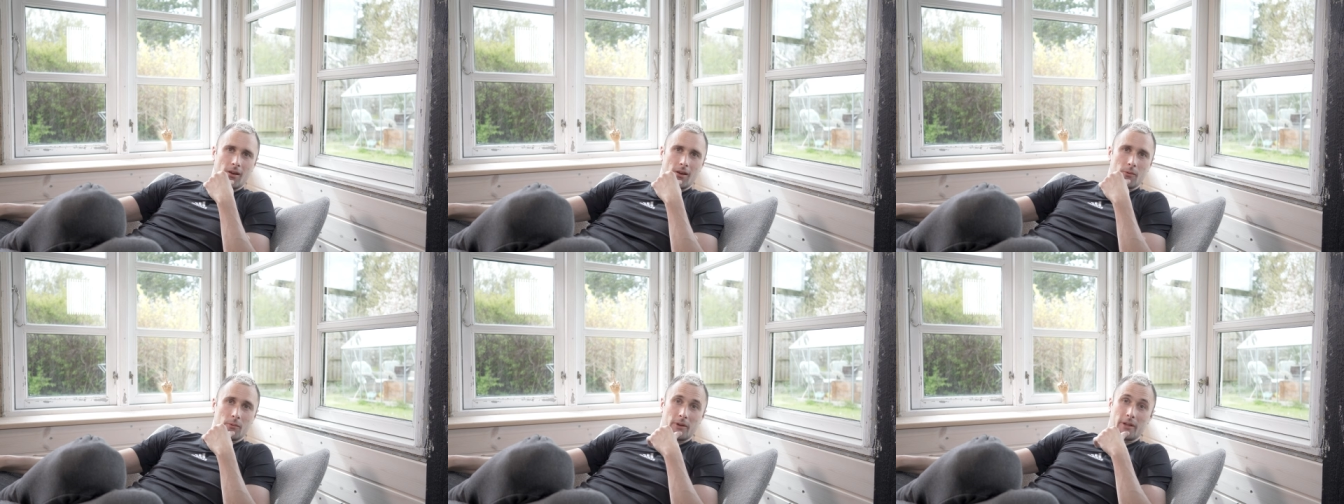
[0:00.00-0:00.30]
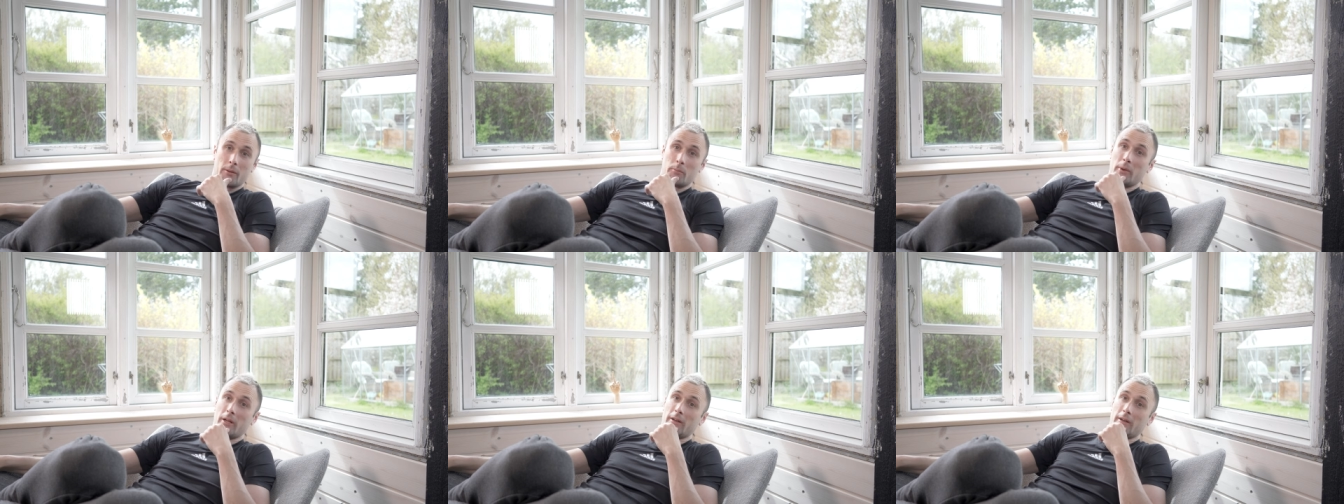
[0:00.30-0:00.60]
I want
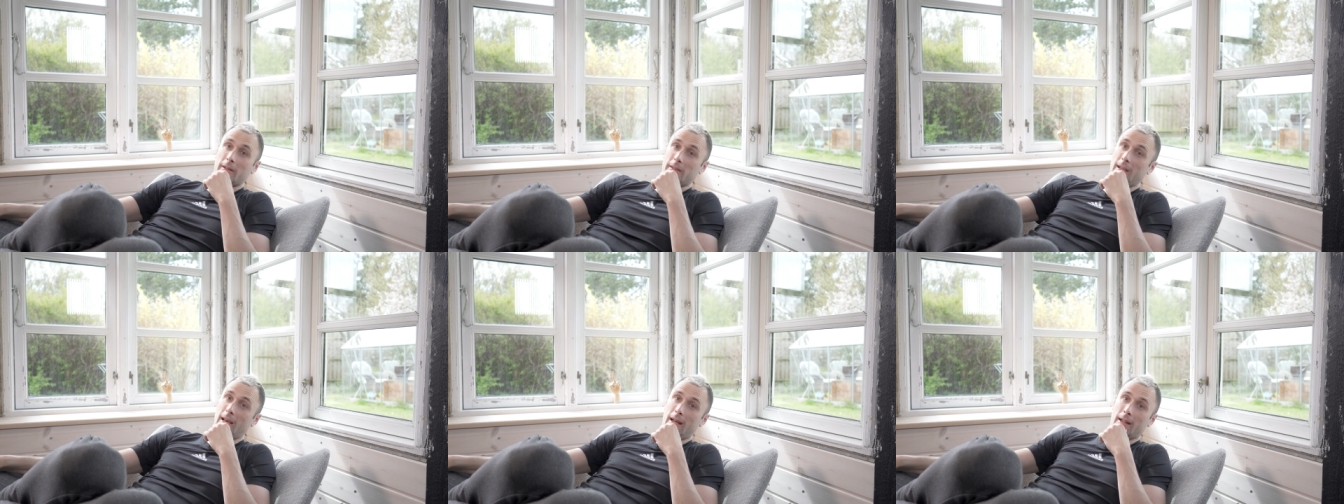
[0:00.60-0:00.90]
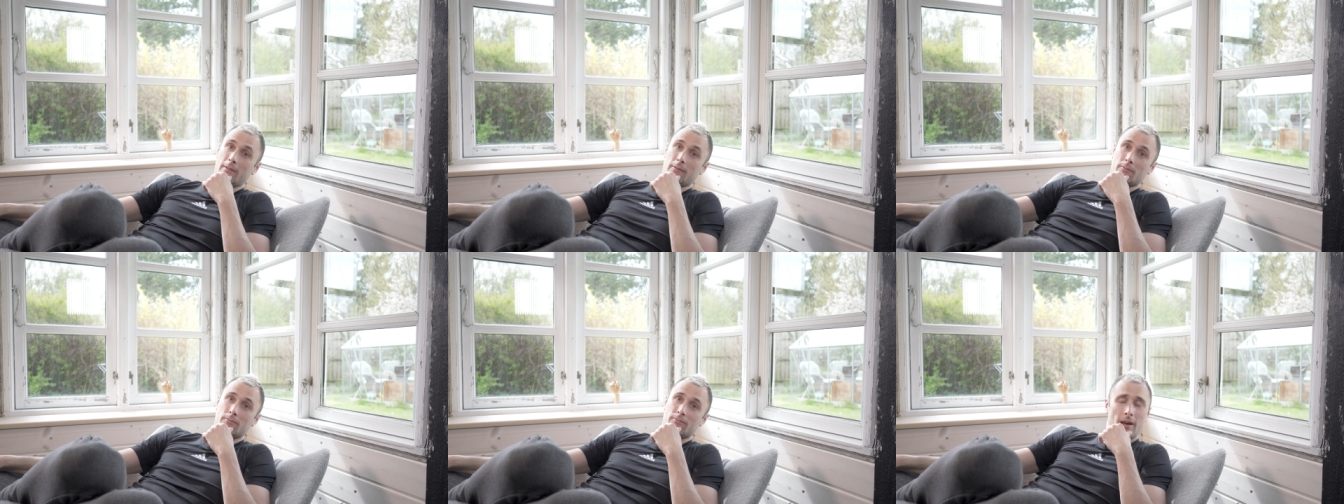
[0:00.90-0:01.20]
to get better at
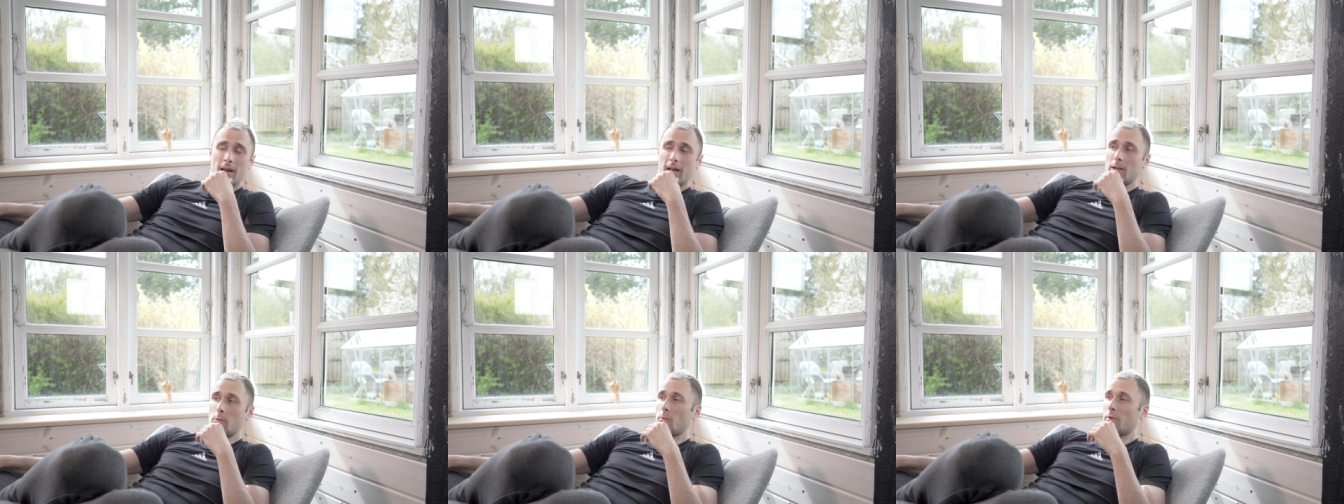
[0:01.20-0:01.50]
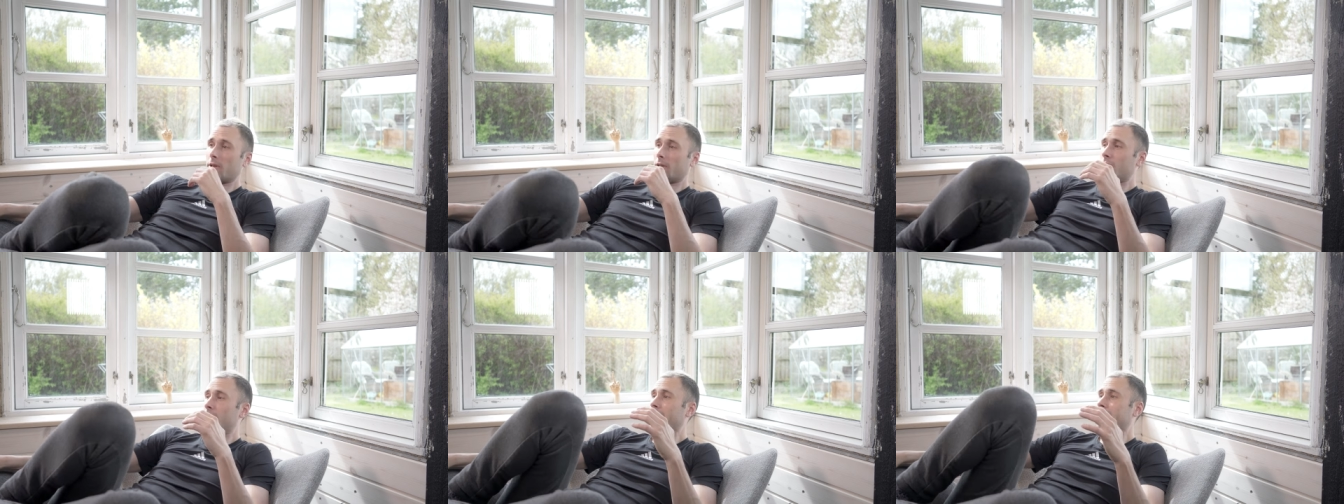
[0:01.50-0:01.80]
that. And I
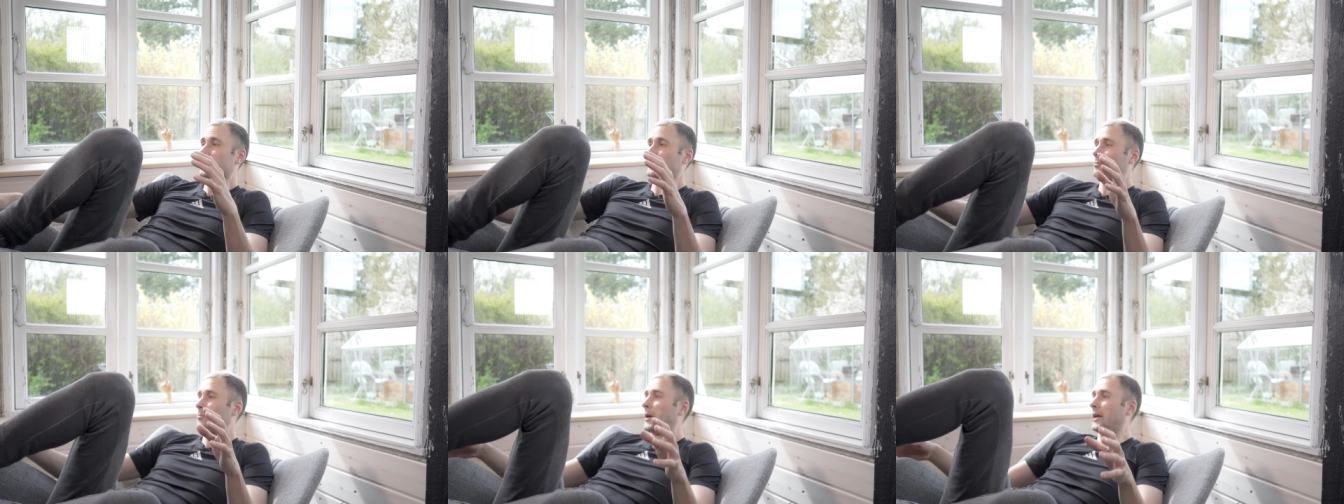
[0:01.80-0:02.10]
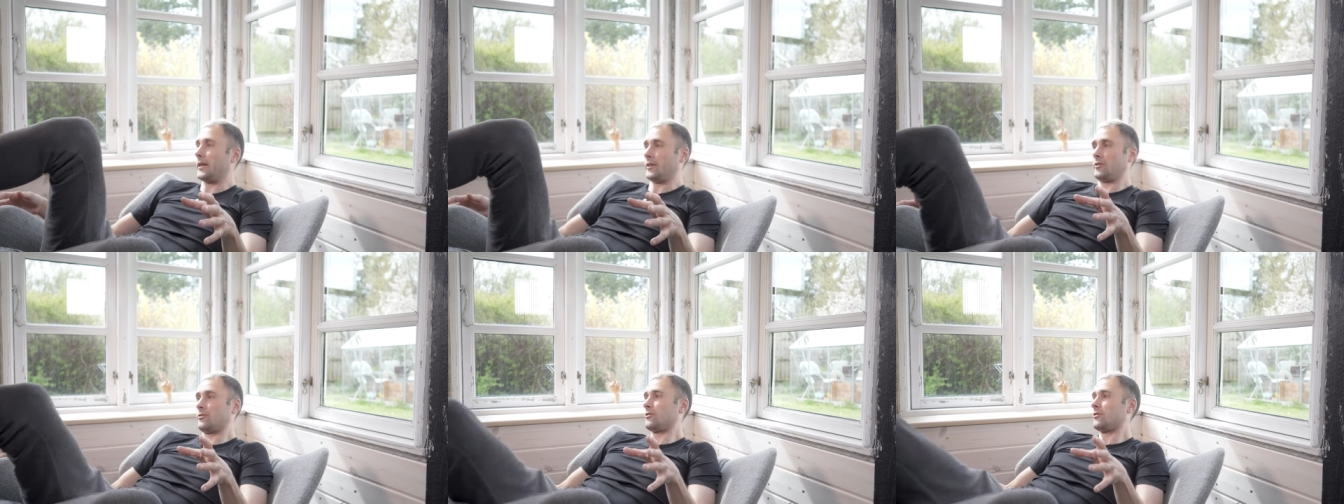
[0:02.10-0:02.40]
want to create a
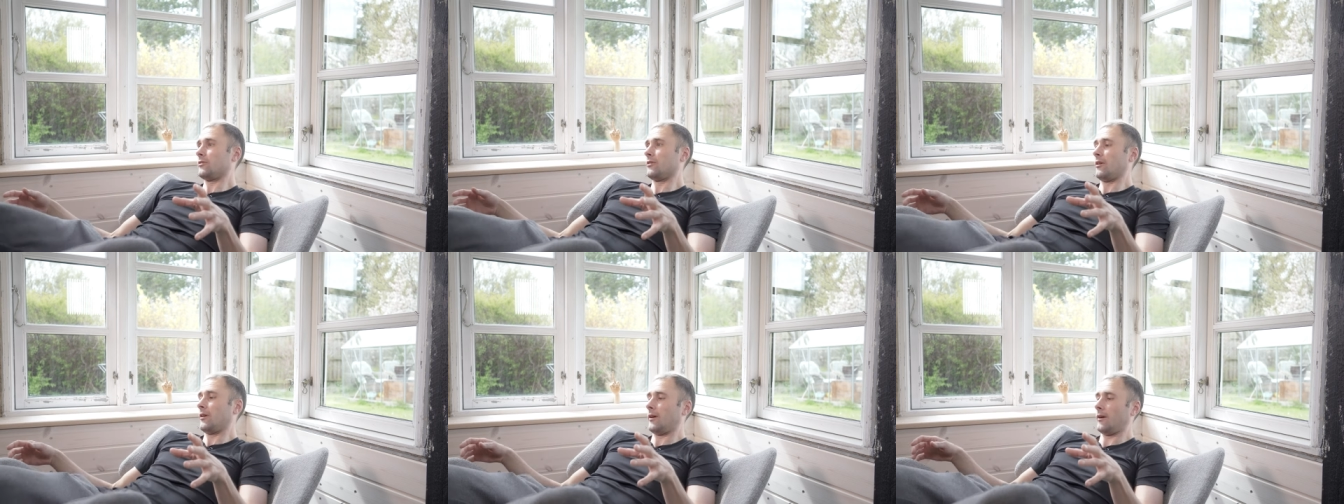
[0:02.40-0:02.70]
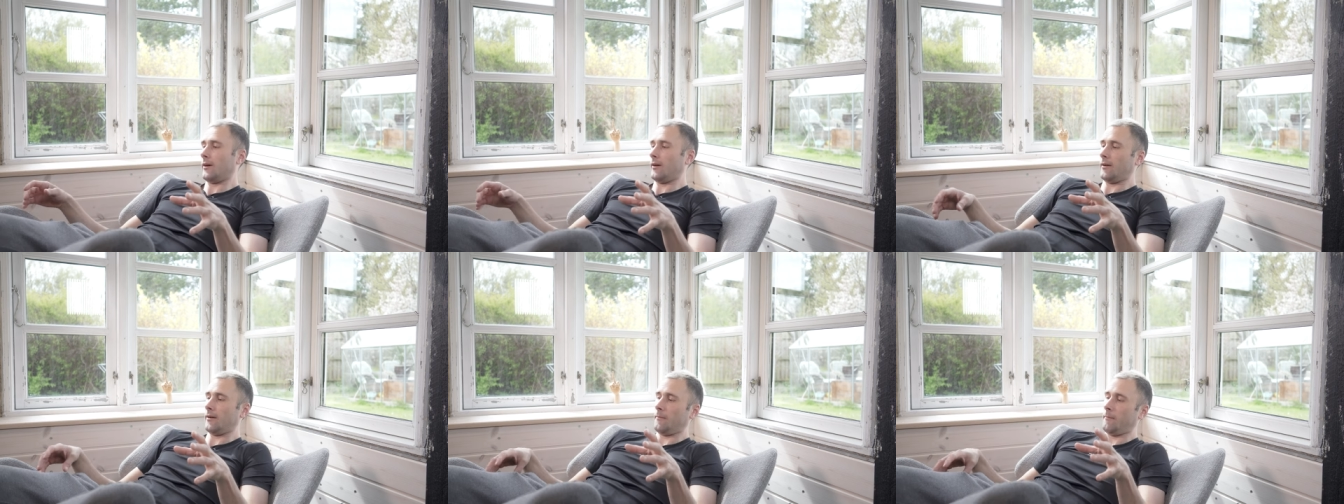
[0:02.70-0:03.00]
space
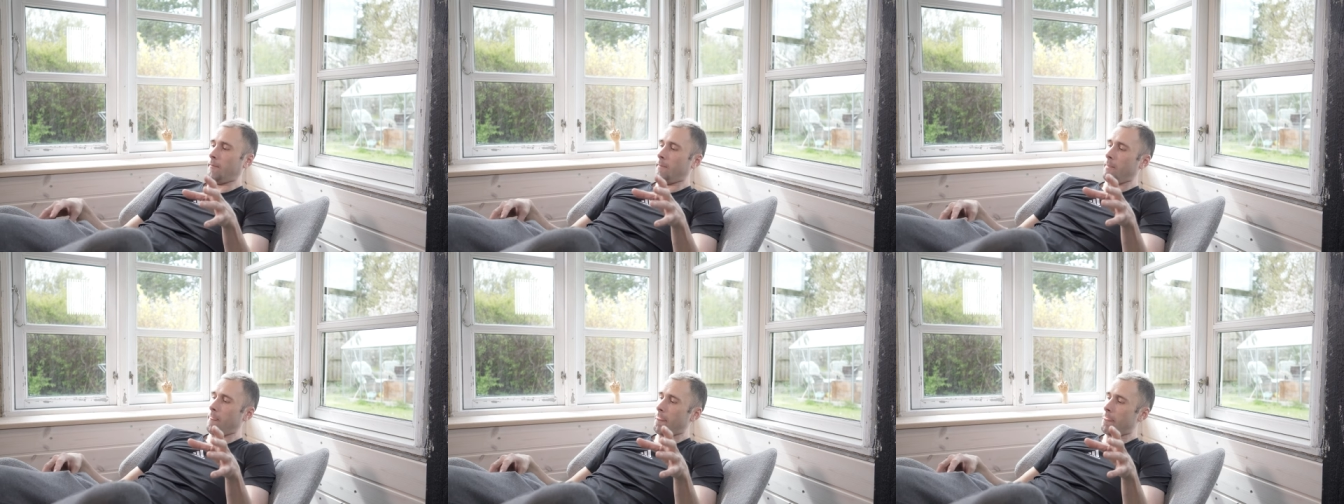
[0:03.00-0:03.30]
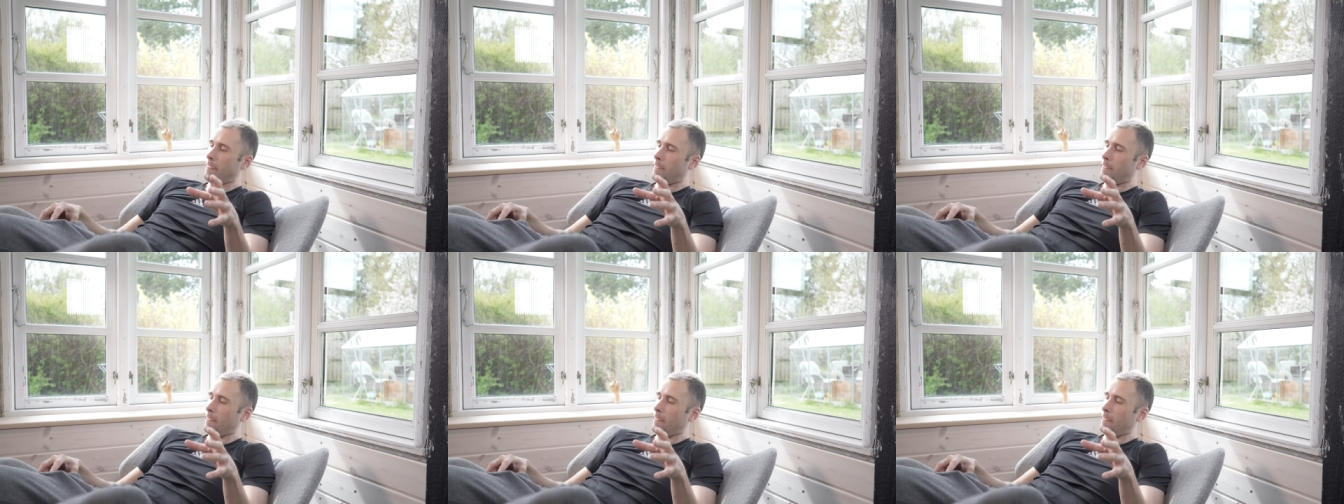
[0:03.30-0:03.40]
um,